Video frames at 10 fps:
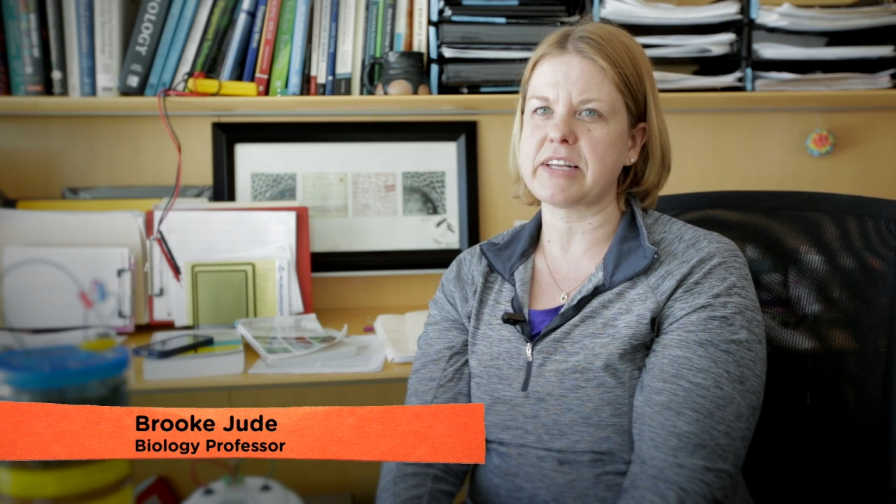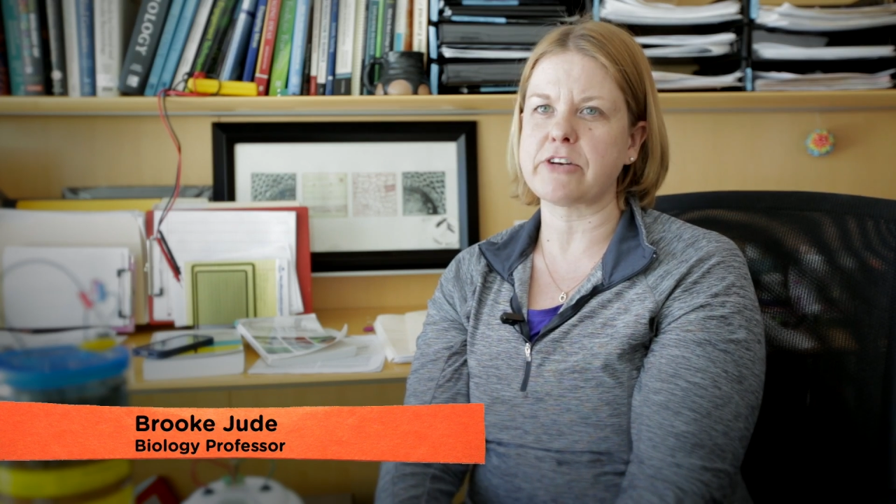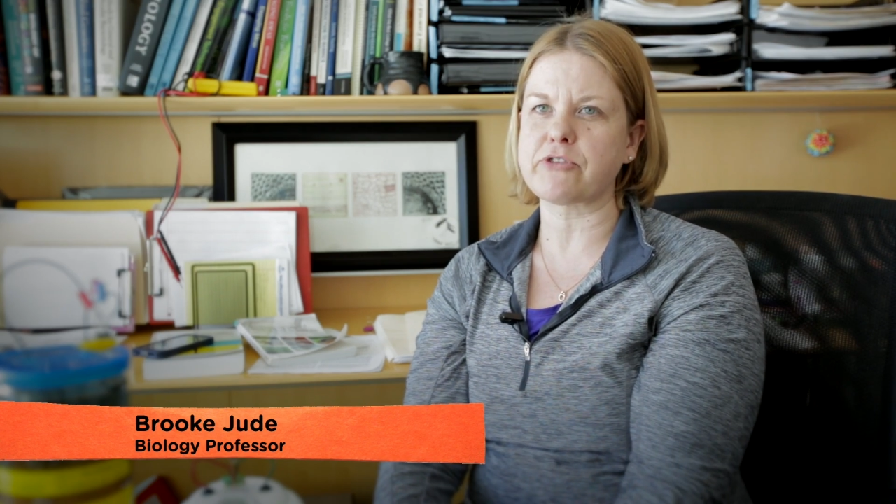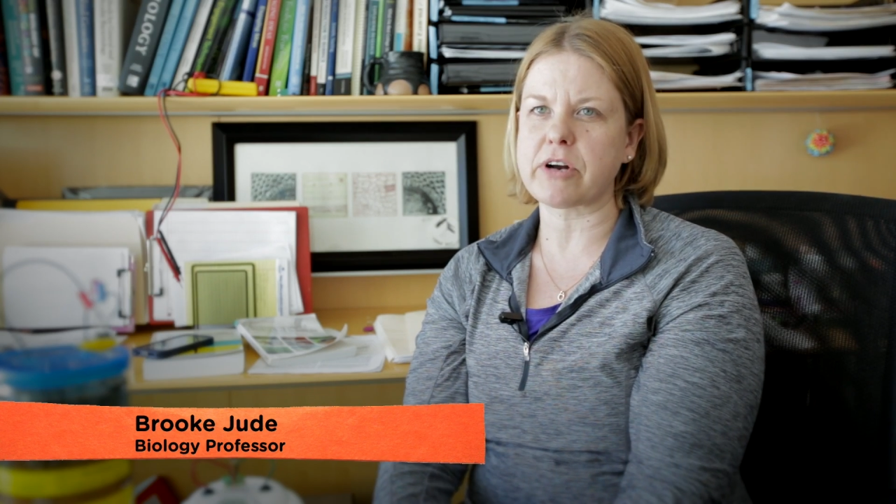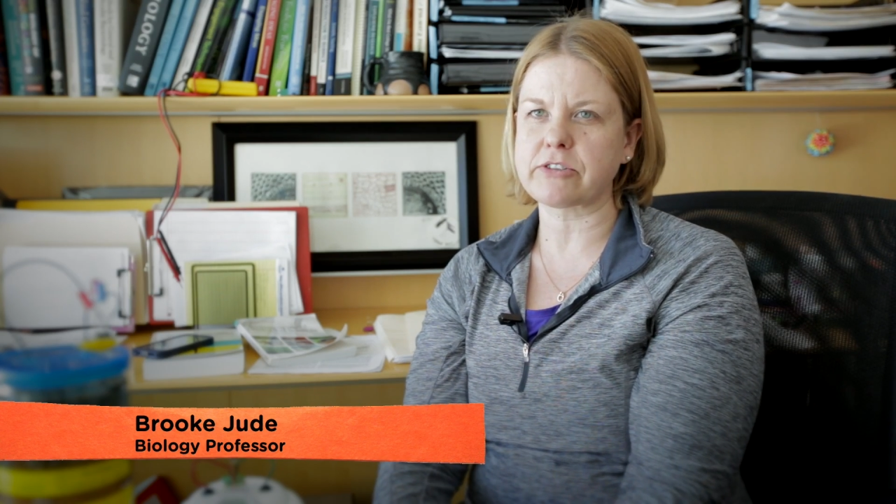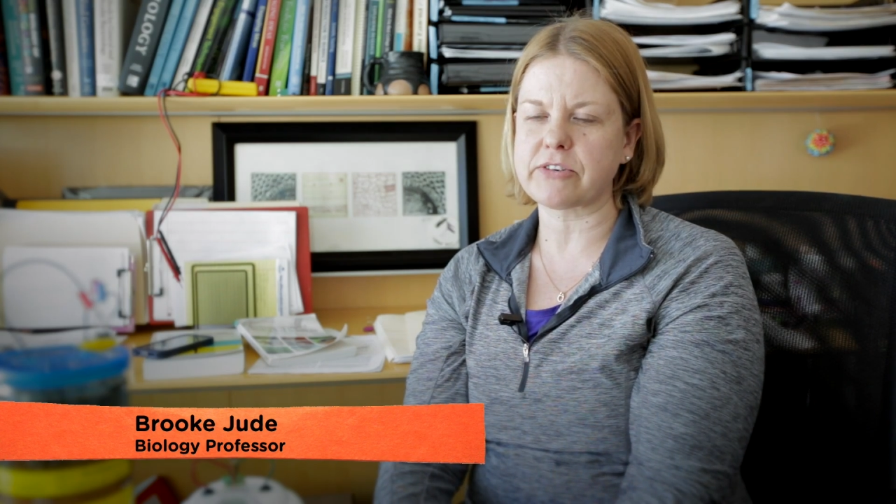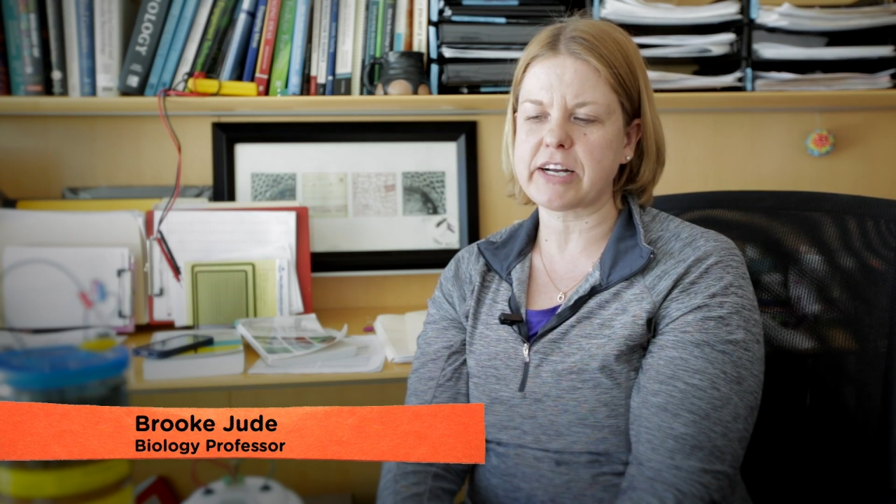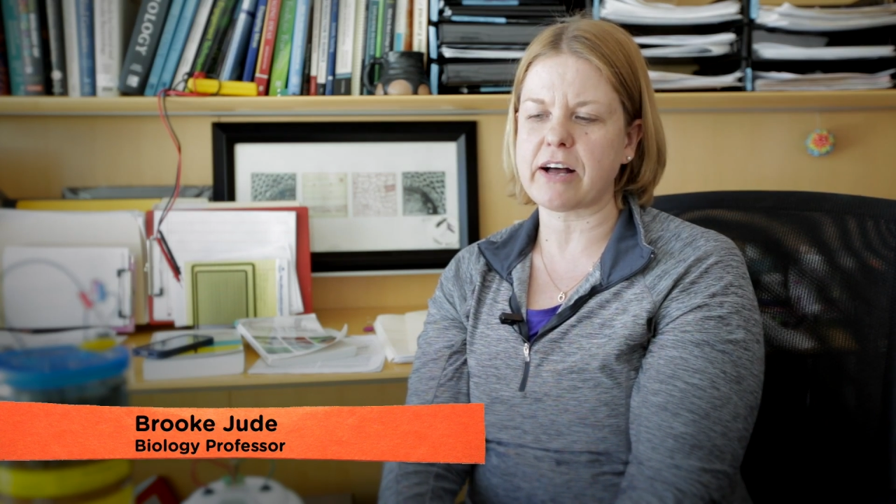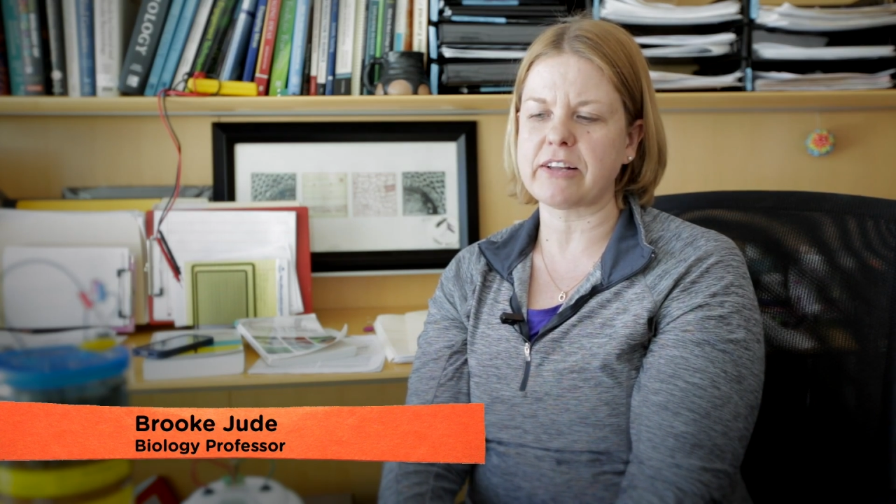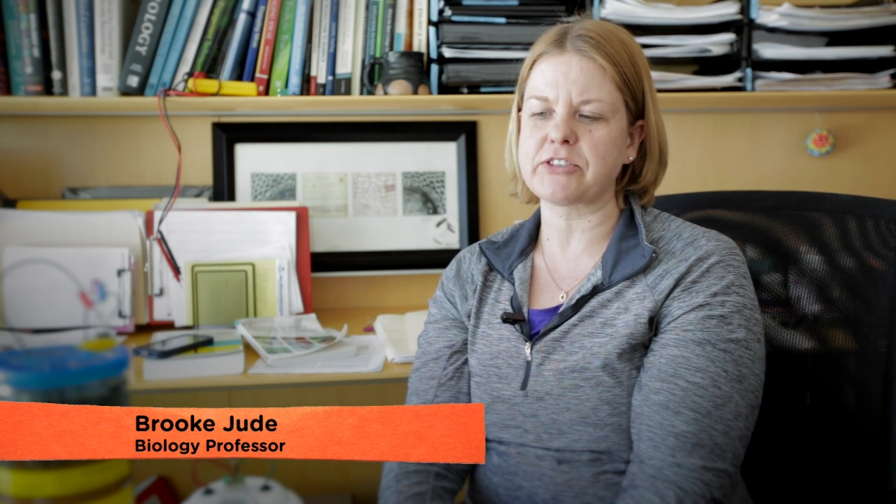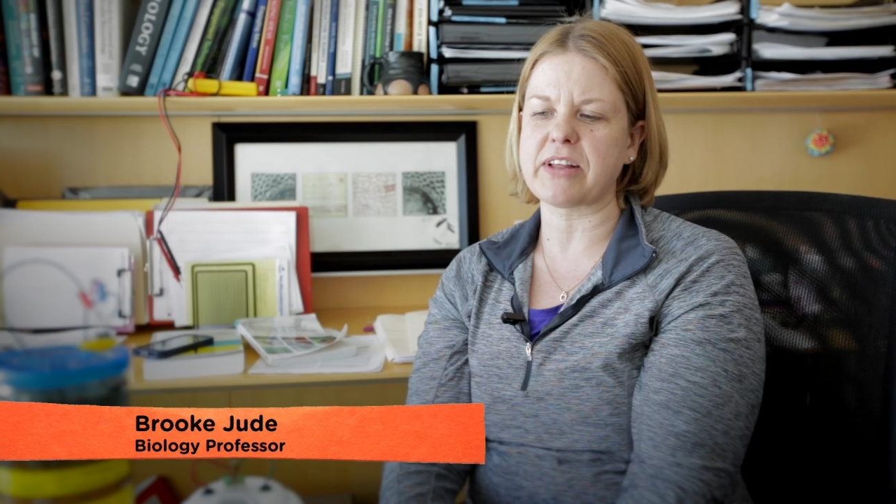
the introductory college